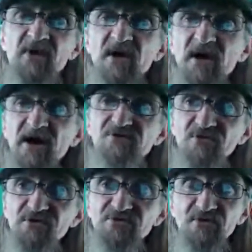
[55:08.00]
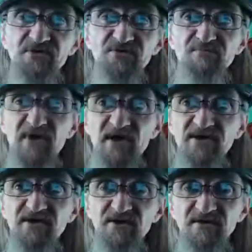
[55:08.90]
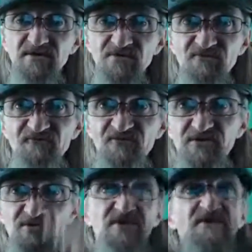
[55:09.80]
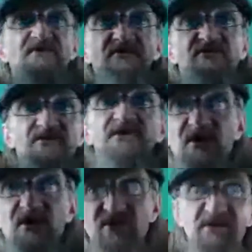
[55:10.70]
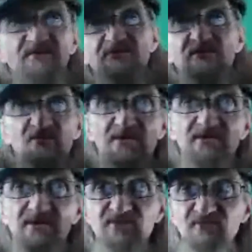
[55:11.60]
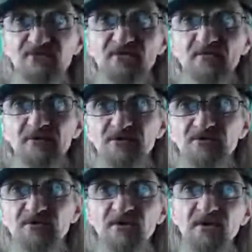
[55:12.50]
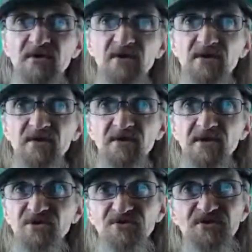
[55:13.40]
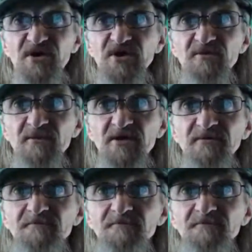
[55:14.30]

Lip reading: Actually, he's on his back, kicking his feet in the air on the couch, man, doing one of these for some reason. He's giddy, man.